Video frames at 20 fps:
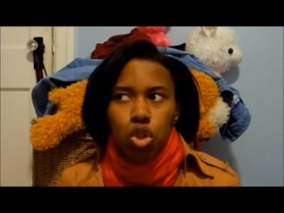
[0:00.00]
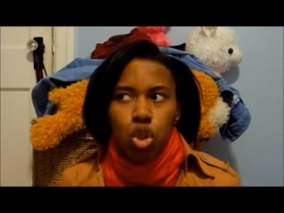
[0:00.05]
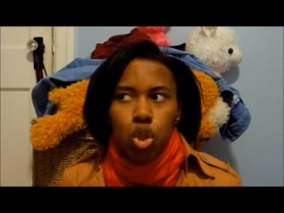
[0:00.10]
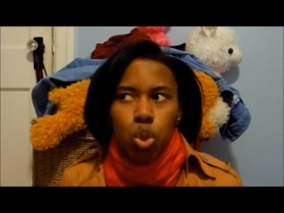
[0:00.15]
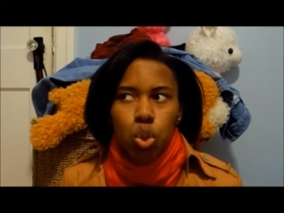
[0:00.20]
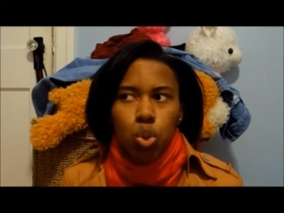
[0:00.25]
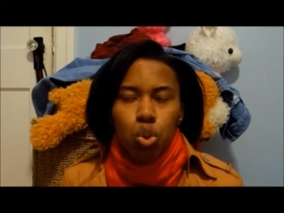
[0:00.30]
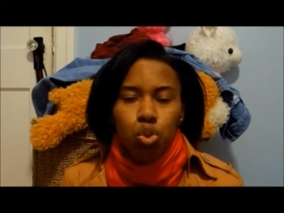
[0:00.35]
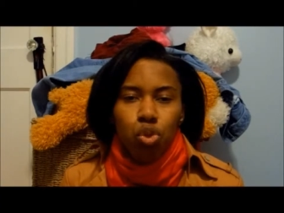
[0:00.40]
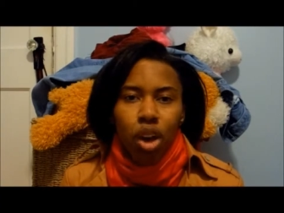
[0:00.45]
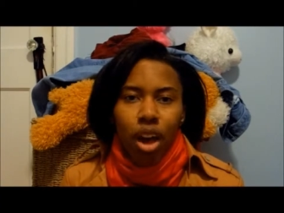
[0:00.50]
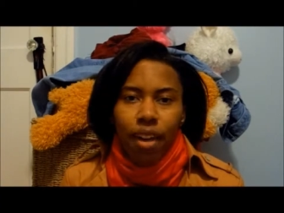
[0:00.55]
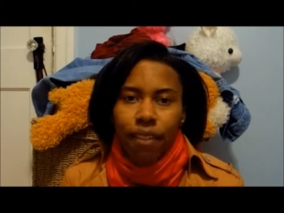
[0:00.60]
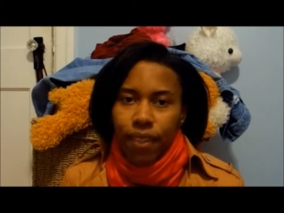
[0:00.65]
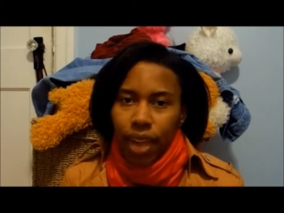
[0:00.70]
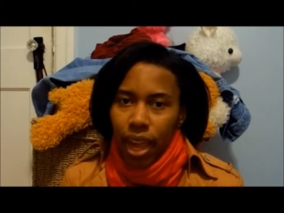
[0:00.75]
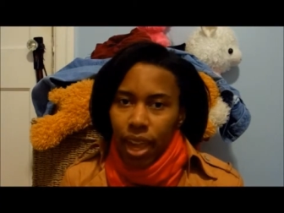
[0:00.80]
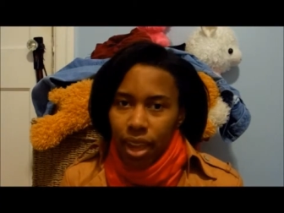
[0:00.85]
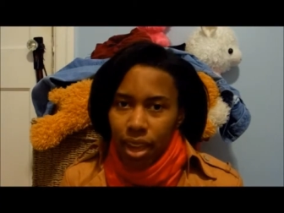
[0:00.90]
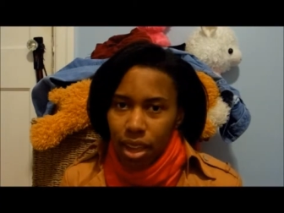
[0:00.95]
to
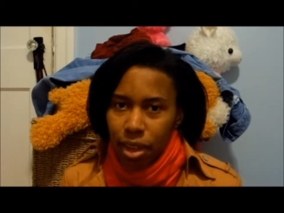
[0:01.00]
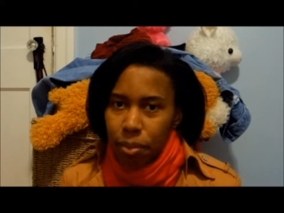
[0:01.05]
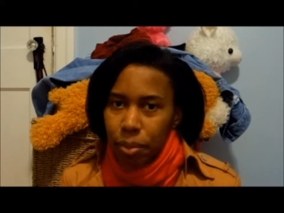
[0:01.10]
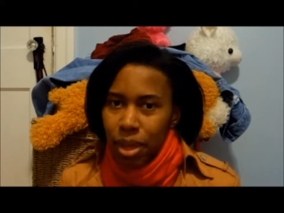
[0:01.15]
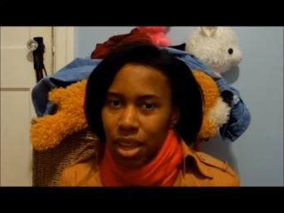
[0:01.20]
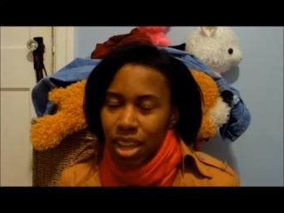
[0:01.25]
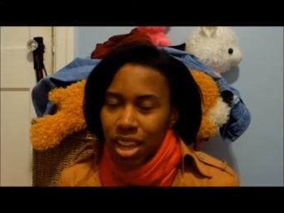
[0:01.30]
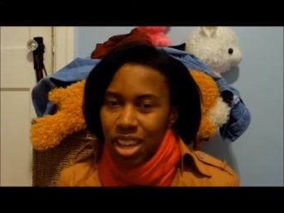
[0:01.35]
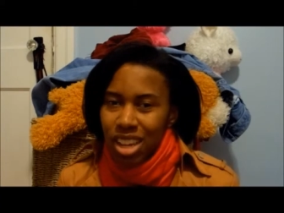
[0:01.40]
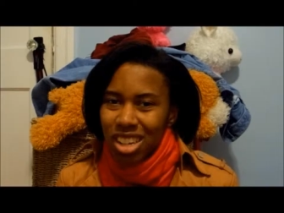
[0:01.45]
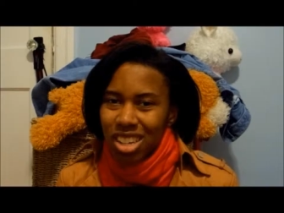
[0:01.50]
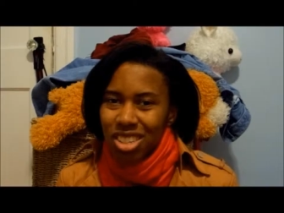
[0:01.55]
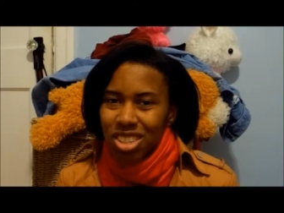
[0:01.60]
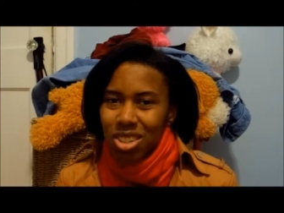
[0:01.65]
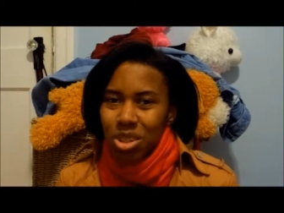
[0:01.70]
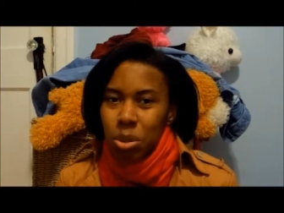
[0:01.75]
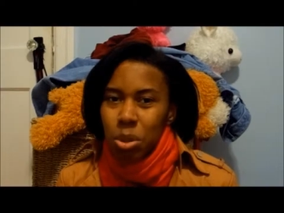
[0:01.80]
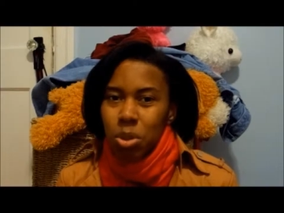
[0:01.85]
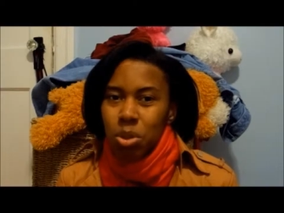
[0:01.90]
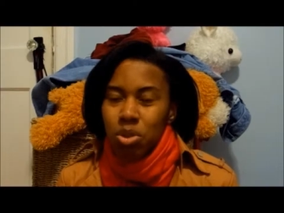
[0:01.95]
5 a.m and
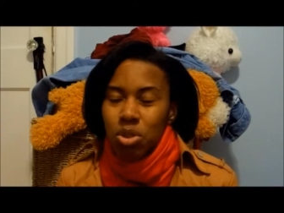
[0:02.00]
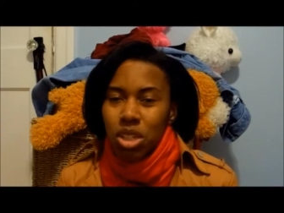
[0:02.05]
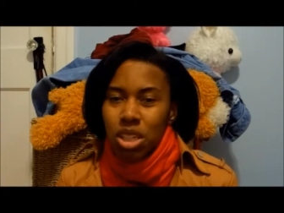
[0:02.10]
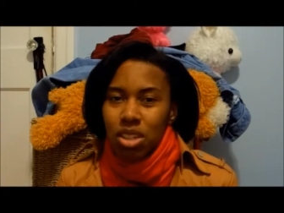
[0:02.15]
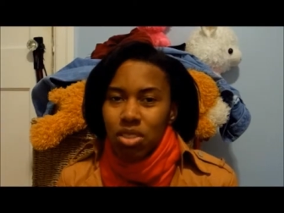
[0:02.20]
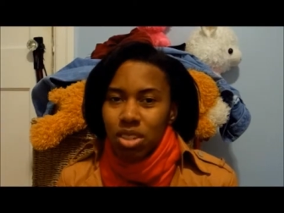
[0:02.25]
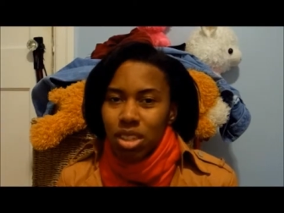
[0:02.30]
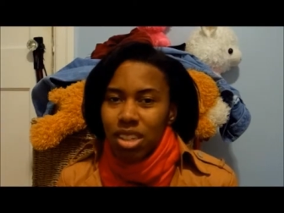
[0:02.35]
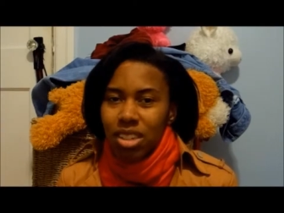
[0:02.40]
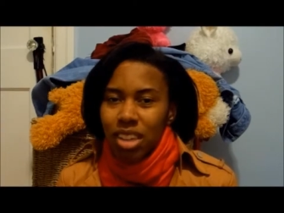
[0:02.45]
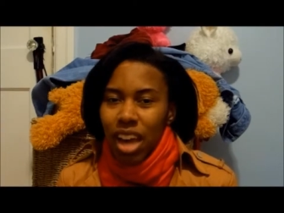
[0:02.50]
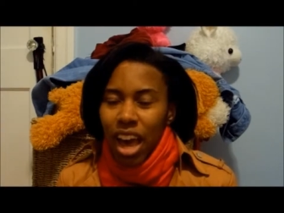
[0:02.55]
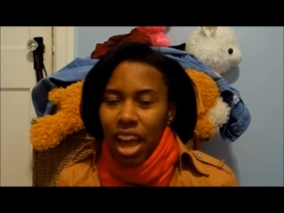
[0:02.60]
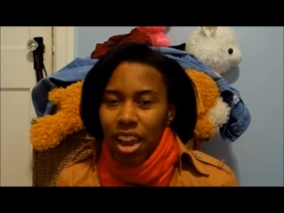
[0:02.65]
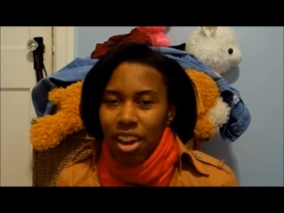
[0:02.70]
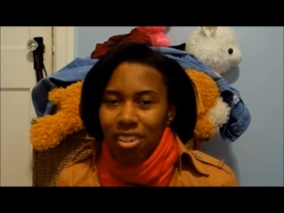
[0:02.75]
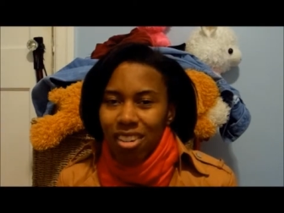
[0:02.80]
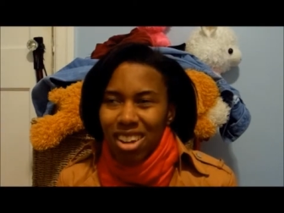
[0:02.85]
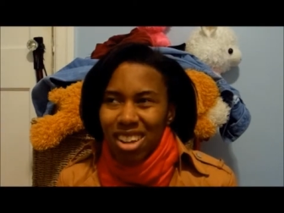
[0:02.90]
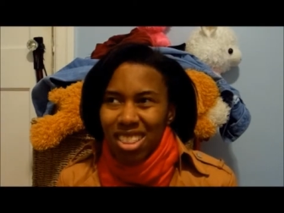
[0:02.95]
so it was really really
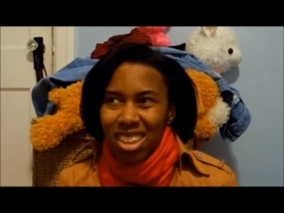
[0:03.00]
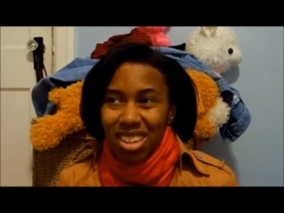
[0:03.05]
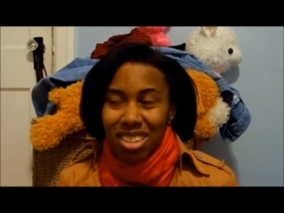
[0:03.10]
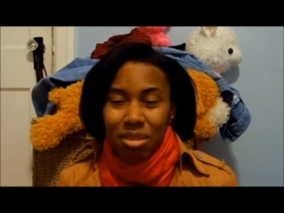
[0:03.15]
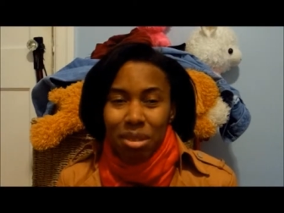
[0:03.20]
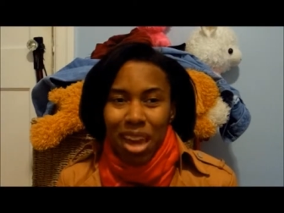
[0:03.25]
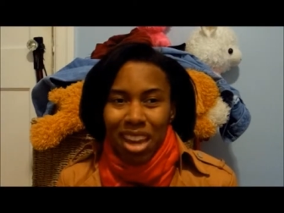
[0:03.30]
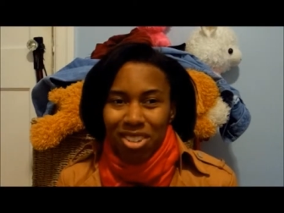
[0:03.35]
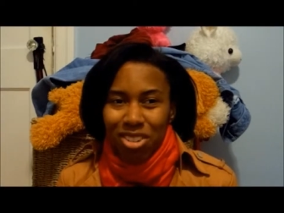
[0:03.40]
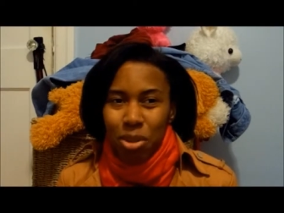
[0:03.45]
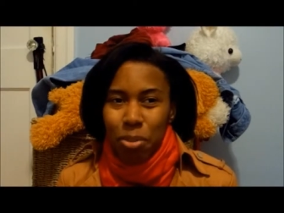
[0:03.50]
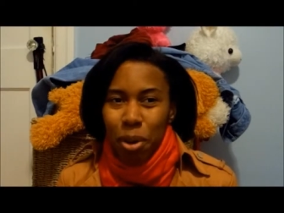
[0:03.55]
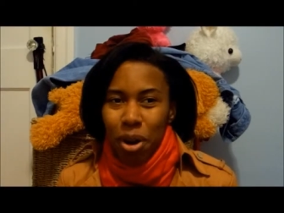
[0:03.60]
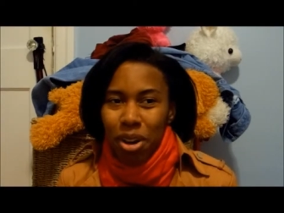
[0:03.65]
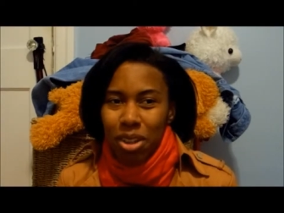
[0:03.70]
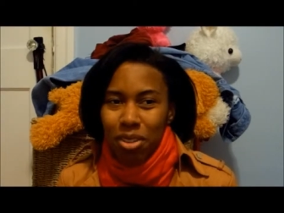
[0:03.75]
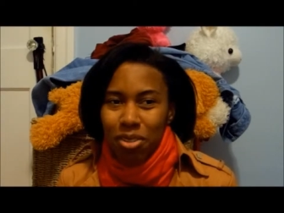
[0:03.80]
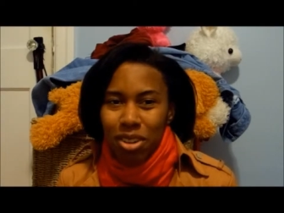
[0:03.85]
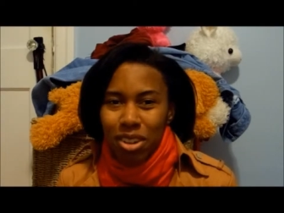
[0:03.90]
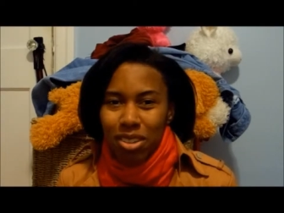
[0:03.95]
tiring that's actually
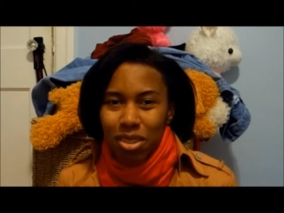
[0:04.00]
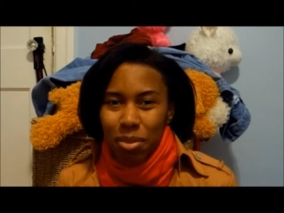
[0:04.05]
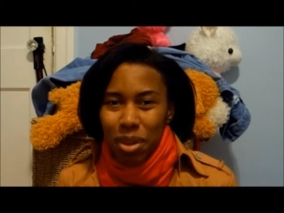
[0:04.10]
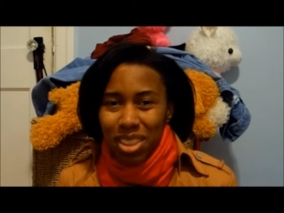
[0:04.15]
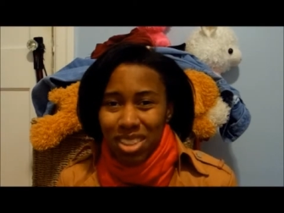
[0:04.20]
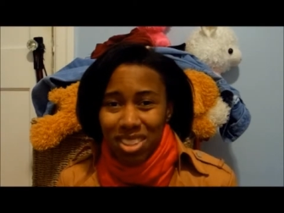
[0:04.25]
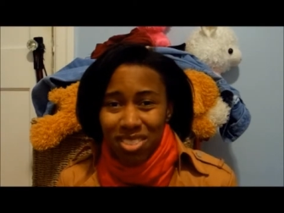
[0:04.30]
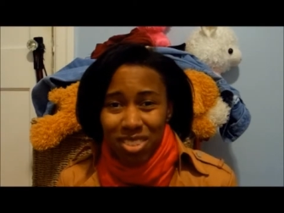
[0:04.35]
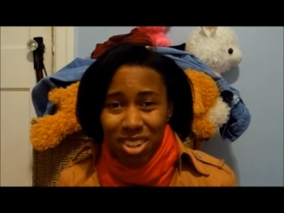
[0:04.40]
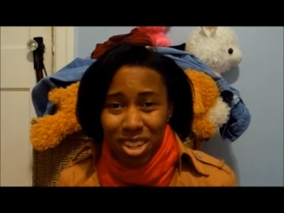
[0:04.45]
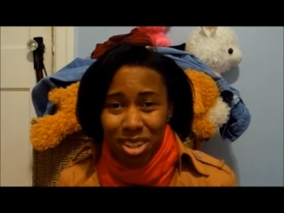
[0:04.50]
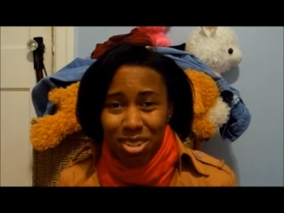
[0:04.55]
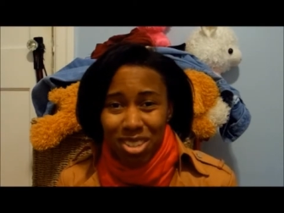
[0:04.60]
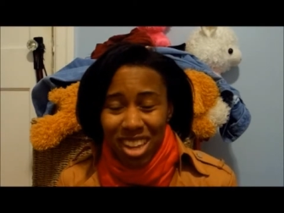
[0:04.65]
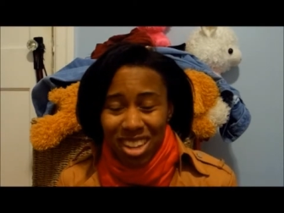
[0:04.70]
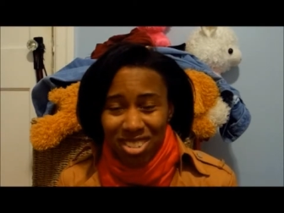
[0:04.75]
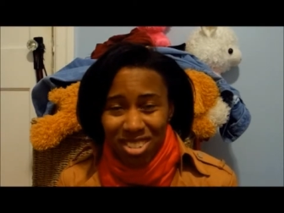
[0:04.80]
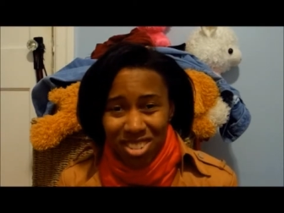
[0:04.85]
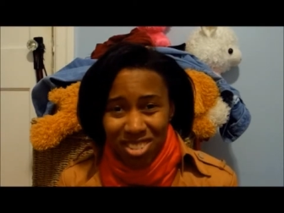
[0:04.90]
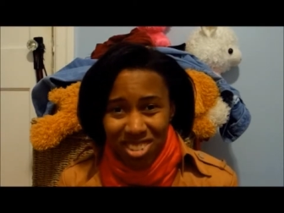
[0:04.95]
part of the reason why this video is
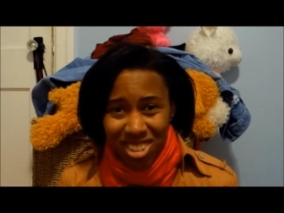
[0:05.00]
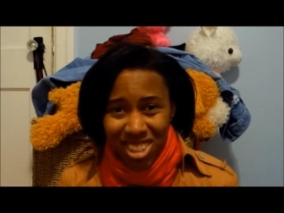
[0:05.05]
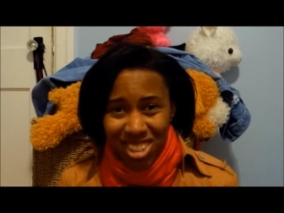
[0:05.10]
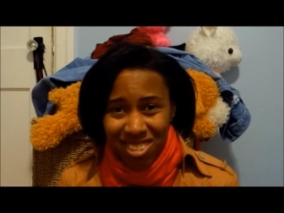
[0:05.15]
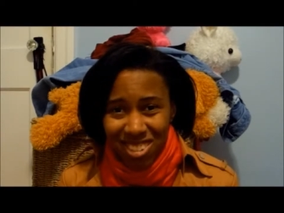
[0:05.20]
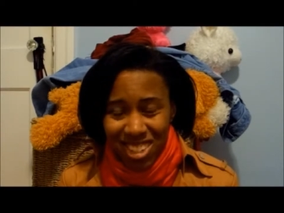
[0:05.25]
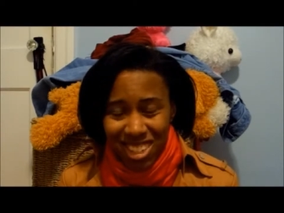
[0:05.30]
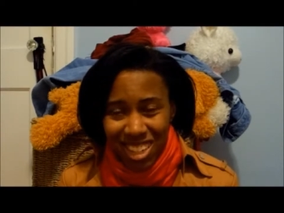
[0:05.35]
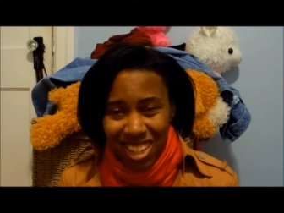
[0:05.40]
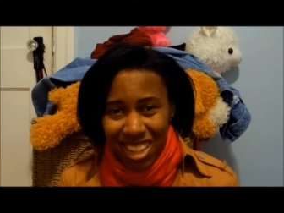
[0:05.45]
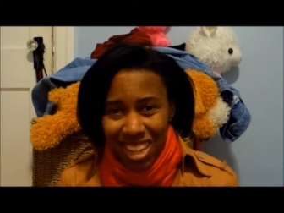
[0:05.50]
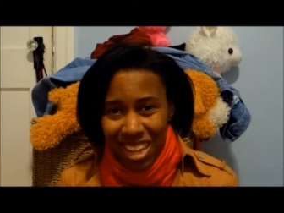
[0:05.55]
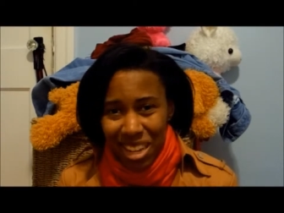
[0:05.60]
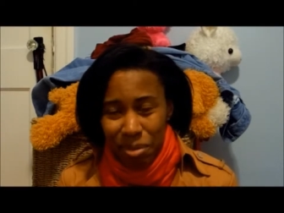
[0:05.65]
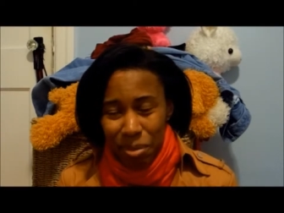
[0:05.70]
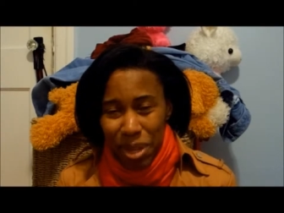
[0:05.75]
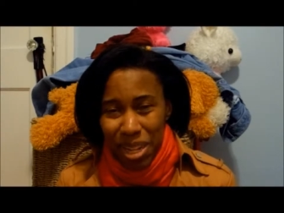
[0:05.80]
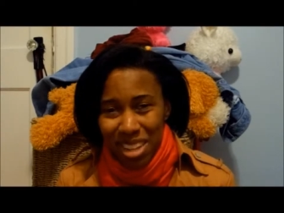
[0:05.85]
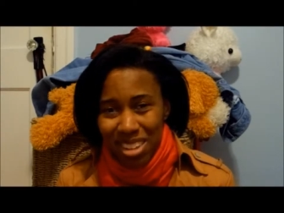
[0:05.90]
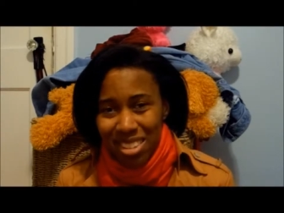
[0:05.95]
actually really really
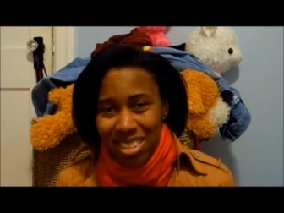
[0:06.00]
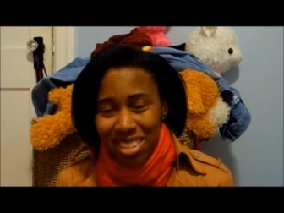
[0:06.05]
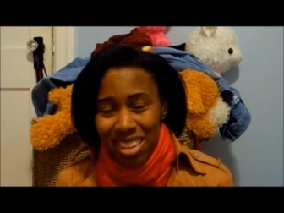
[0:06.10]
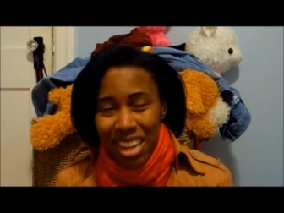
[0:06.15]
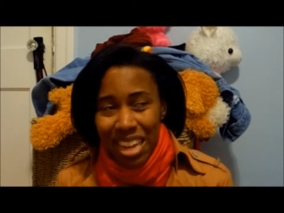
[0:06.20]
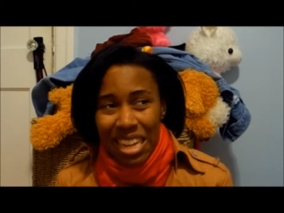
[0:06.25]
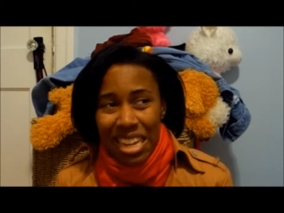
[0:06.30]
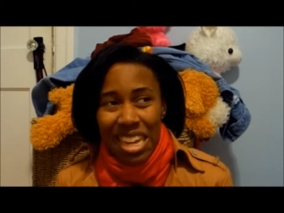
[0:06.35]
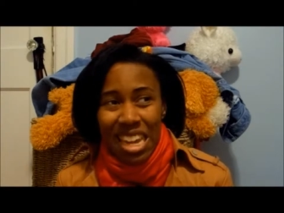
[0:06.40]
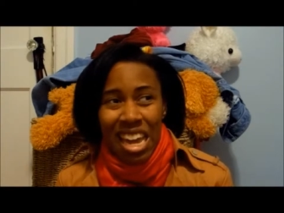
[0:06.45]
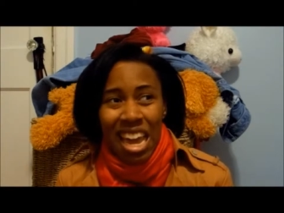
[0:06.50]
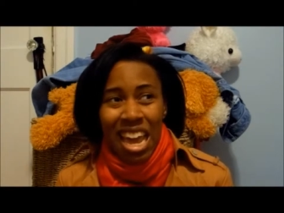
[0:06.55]
late because like